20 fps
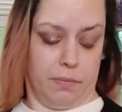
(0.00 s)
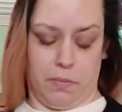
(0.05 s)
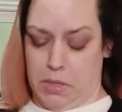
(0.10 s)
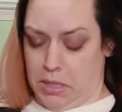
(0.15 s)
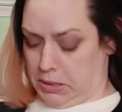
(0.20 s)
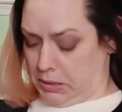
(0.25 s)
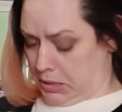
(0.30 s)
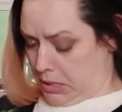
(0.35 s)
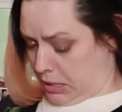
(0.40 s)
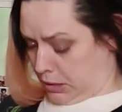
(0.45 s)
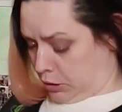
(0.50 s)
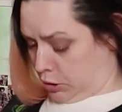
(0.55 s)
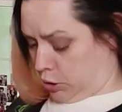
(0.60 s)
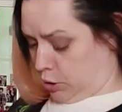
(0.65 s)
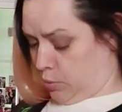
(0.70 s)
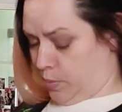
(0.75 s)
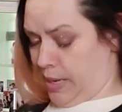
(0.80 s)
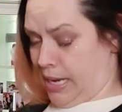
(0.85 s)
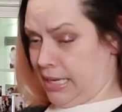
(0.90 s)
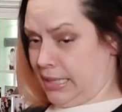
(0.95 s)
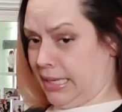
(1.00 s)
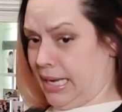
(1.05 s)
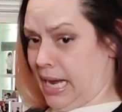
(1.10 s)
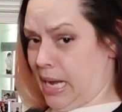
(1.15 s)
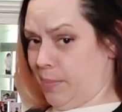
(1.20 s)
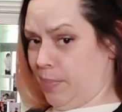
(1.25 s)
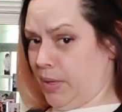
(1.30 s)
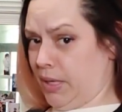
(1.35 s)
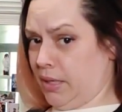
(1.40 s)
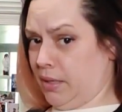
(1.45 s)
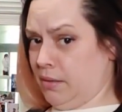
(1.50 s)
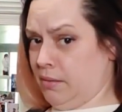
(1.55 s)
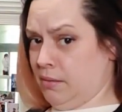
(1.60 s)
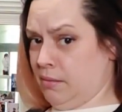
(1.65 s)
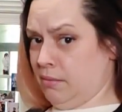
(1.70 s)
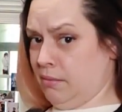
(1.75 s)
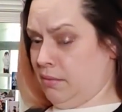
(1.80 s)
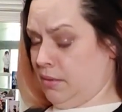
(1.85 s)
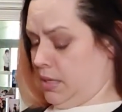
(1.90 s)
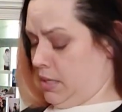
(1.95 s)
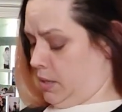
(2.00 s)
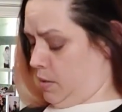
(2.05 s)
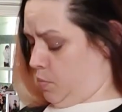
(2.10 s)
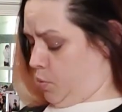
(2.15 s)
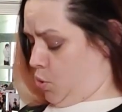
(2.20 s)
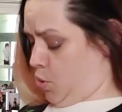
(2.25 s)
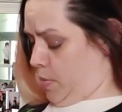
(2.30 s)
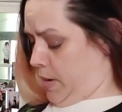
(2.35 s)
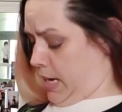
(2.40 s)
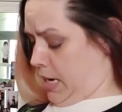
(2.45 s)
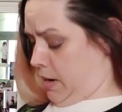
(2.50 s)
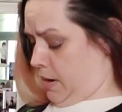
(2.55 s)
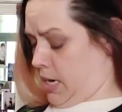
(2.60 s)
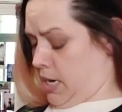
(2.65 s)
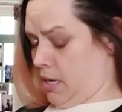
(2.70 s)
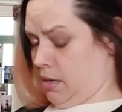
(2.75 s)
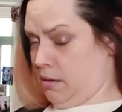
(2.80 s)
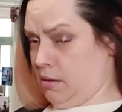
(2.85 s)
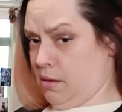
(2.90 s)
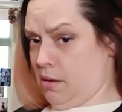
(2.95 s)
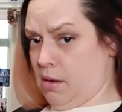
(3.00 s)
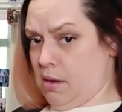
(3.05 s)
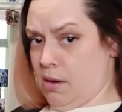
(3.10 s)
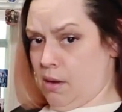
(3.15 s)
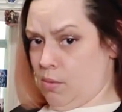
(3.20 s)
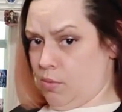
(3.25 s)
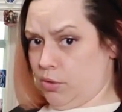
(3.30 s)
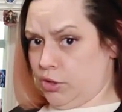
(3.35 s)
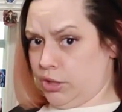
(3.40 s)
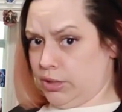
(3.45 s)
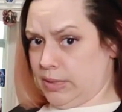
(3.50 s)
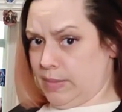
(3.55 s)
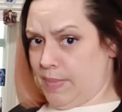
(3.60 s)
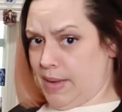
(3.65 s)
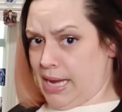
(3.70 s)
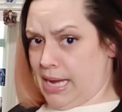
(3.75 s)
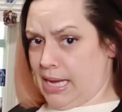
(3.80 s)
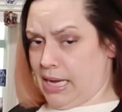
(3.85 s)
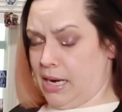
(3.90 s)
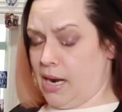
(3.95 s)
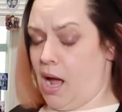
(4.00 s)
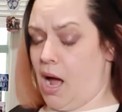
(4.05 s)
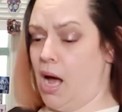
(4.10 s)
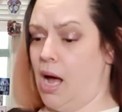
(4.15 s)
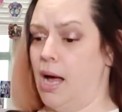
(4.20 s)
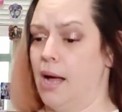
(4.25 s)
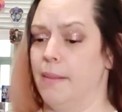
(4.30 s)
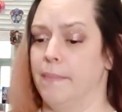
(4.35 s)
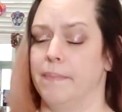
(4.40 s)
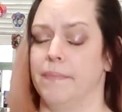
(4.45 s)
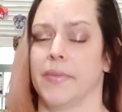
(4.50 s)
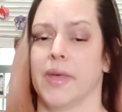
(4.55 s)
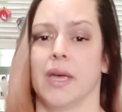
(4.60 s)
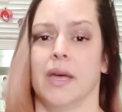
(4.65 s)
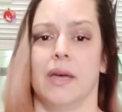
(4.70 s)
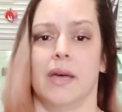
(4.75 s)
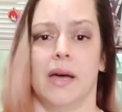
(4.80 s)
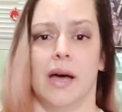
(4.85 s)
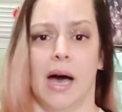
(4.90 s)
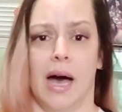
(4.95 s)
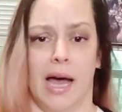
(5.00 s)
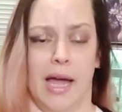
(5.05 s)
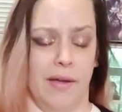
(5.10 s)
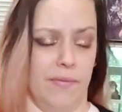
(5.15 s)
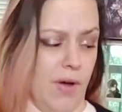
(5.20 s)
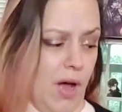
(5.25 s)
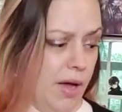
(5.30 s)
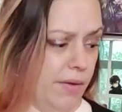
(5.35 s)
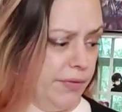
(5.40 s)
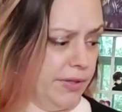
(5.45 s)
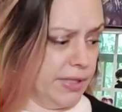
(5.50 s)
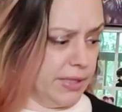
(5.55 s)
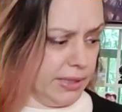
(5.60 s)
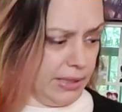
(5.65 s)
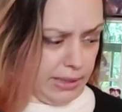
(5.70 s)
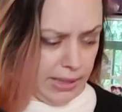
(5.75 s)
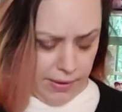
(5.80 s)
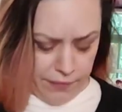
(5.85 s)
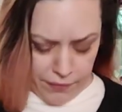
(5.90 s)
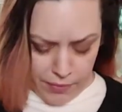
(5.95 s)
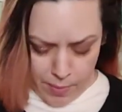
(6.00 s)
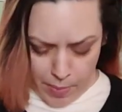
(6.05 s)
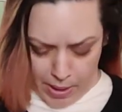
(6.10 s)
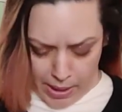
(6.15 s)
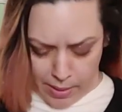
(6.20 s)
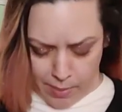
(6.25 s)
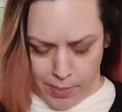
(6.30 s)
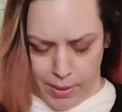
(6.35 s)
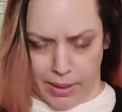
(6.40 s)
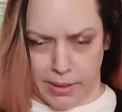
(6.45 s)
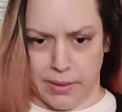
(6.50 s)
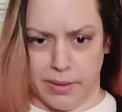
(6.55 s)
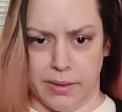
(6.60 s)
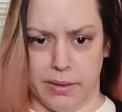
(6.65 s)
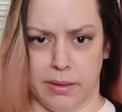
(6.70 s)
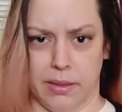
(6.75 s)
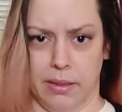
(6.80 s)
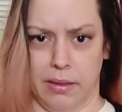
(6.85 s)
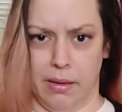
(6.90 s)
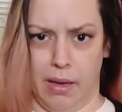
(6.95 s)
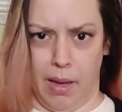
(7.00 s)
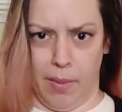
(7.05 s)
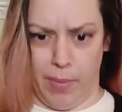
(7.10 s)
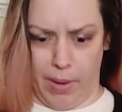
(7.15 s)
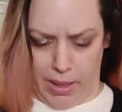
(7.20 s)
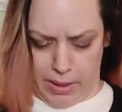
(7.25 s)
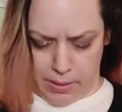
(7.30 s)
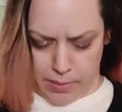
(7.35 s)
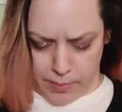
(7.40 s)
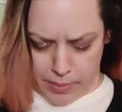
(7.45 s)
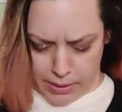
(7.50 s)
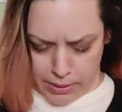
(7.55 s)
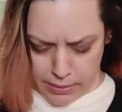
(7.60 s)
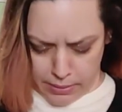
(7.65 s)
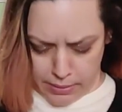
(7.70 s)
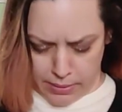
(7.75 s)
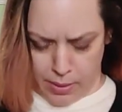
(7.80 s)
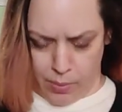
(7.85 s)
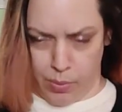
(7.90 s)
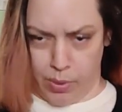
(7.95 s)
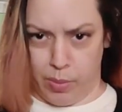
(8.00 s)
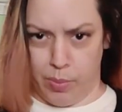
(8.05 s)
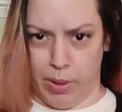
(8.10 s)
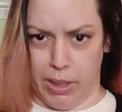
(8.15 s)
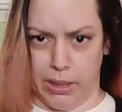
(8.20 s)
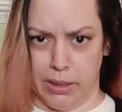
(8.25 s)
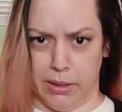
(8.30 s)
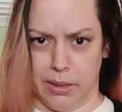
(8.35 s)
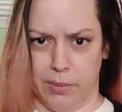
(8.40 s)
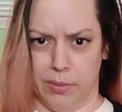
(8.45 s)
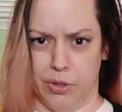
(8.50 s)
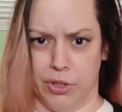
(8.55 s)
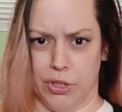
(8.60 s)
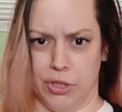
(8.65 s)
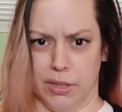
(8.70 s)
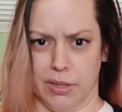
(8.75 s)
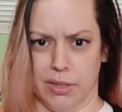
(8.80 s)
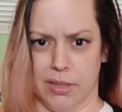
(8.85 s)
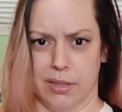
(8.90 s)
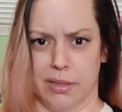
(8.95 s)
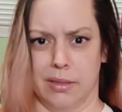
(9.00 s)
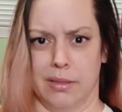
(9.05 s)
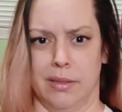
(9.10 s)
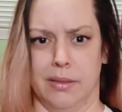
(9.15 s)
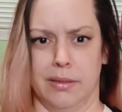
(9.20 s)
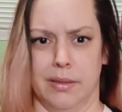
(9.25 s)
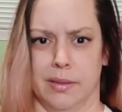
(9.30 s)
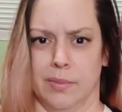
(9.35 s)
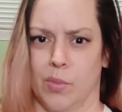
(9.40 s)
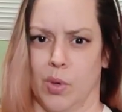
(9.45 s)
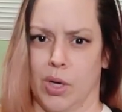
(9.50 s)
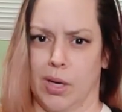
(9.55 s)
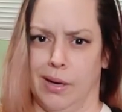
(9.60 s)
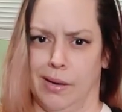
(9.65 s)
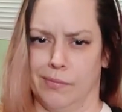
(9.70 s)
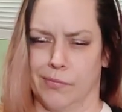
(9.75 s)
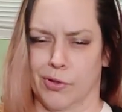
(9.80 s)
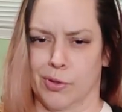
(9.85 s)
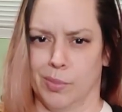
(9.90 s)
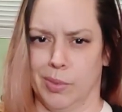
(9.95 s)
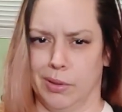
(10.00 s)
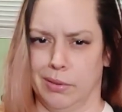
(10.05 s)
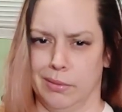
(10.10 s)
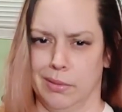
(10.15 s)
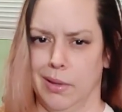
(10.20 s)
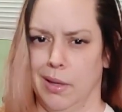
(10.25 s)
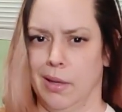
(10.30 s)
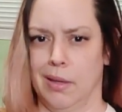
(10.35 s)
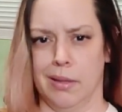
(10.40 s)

It's not too bad gapping in the boob area, which isn't bad. I obviously left the bottom buttons unbuttoned, but they would button. It was just, this is more comfortable.